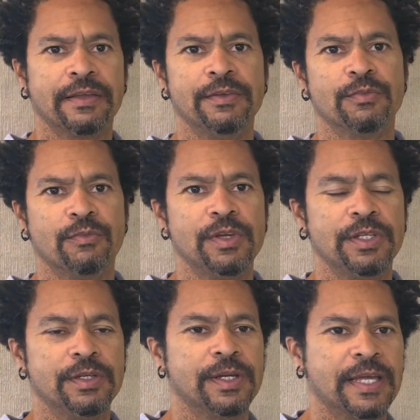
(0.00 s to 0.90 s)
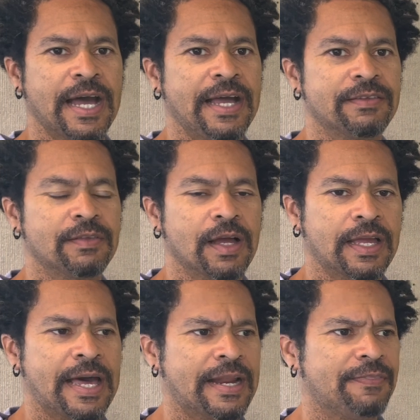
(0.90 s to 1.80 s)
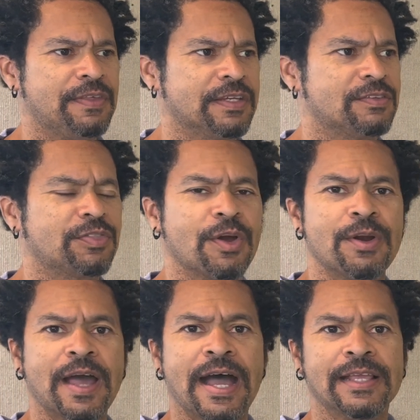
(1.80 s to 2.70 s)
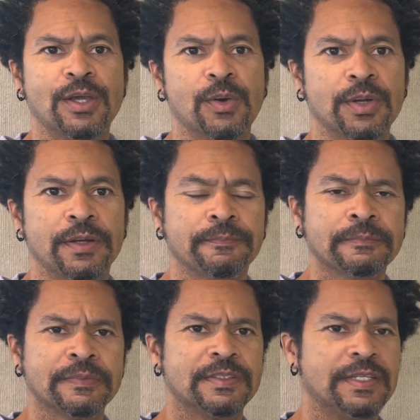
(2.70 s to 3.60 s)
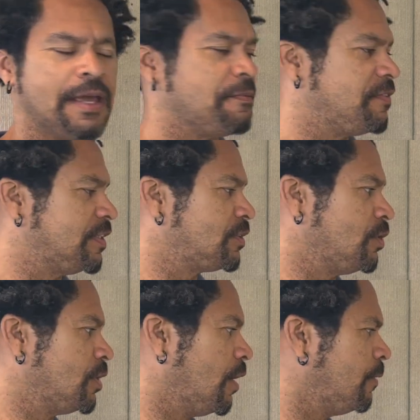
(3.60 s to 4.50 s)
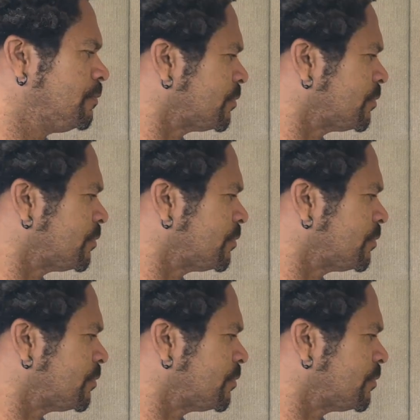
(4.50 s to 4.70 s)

He's a really good guy. He's got, I think it's Third Eye Yoga, the name of his studio.